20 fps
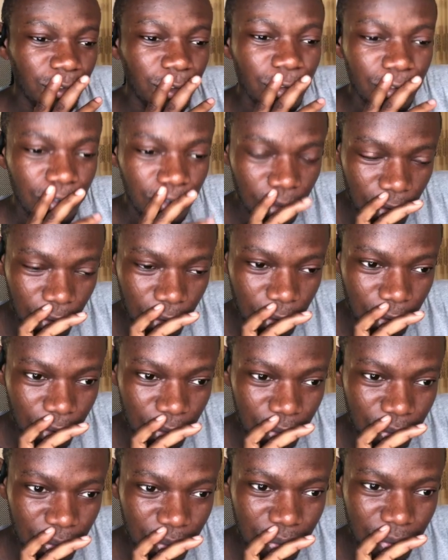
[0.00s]

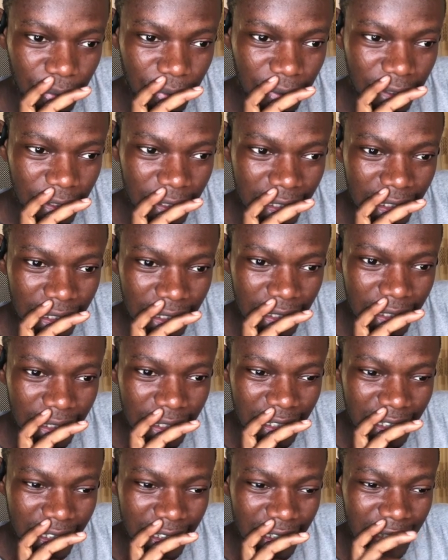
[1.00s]
Yo. Like,
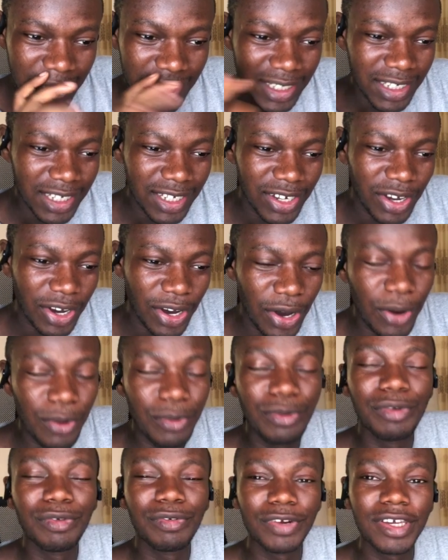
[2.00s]

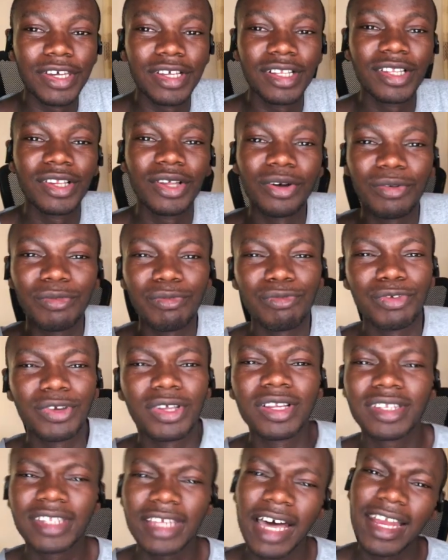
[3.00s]
unreal
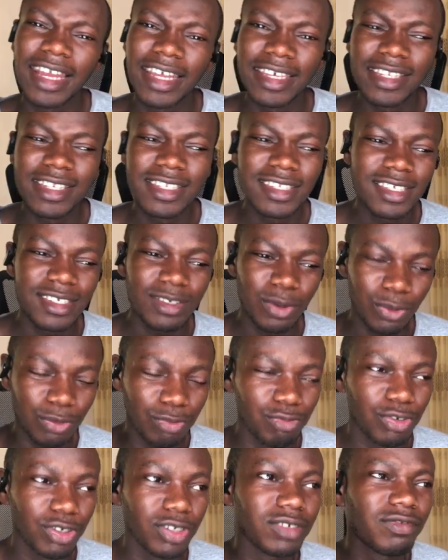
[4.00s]
talent,
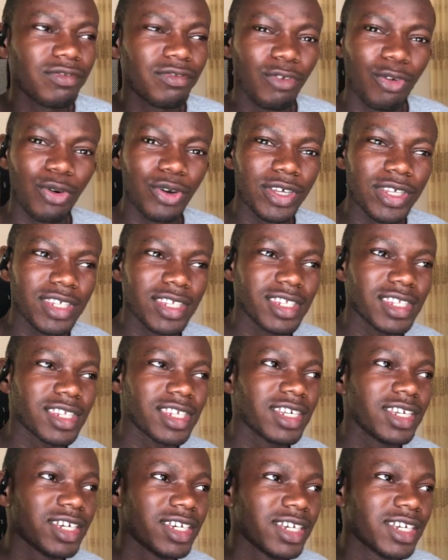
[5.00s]
unreal voice,
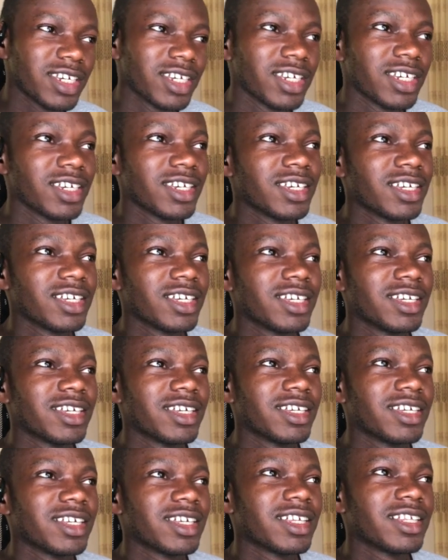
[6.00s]

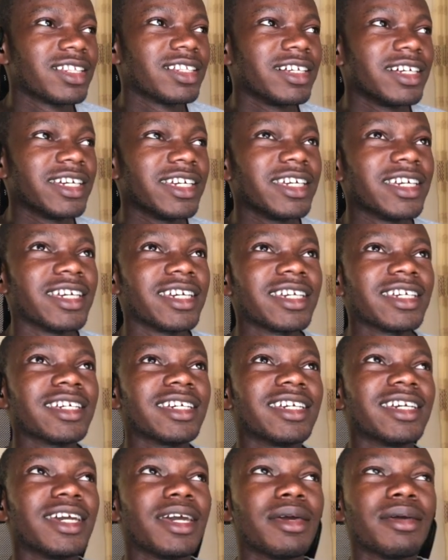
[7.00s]
like
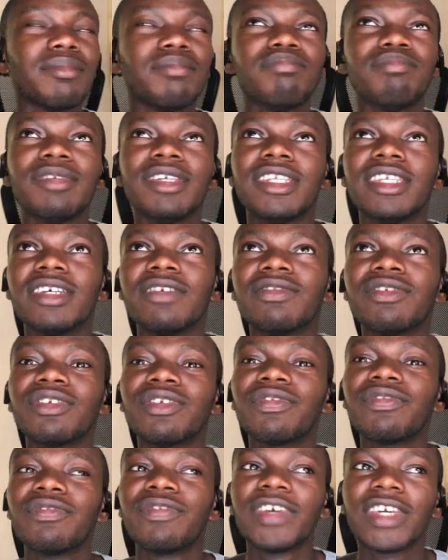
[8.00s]
medieval
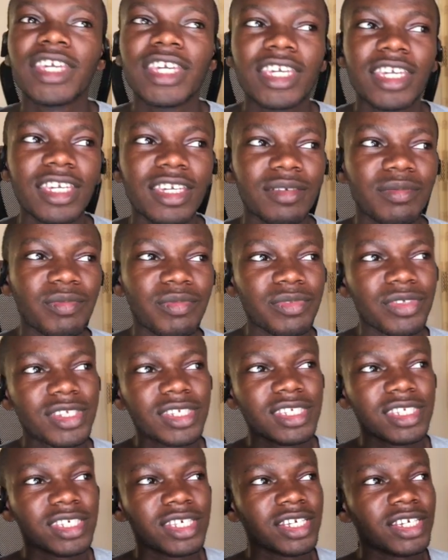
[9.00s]

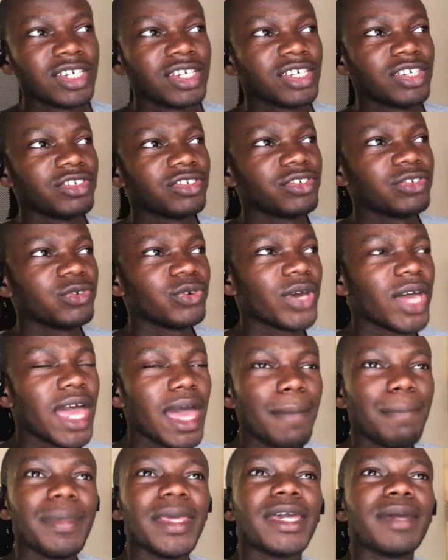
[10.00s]
themes, you know,
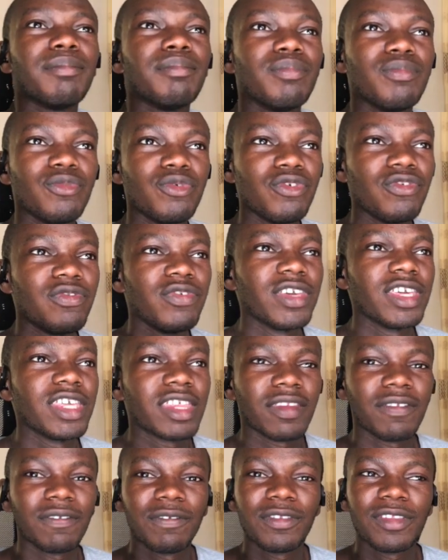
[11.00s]
epic movies
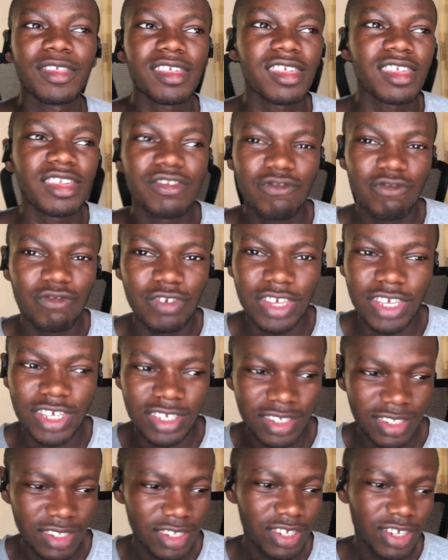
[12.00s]
and
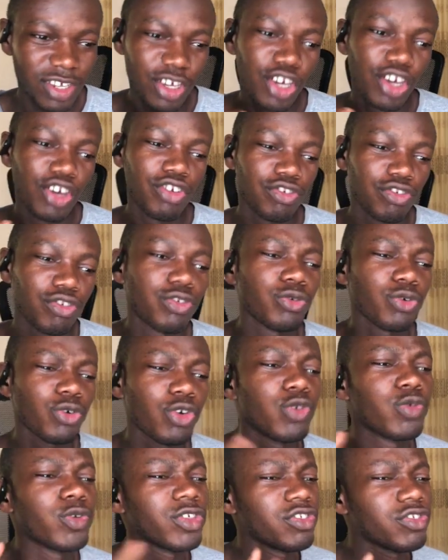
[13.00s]
series should
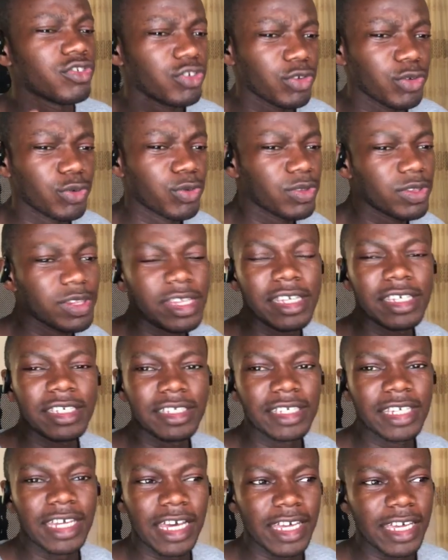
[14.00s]
always use a
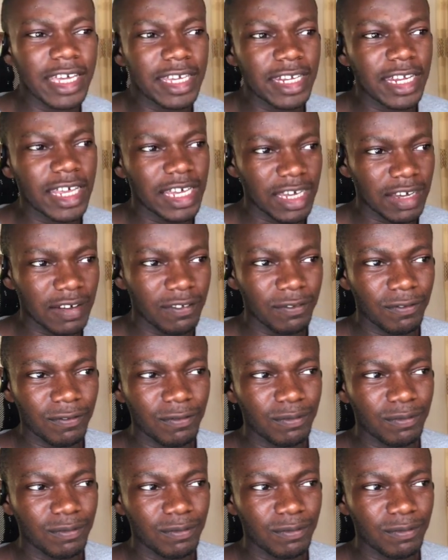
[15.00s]
Diana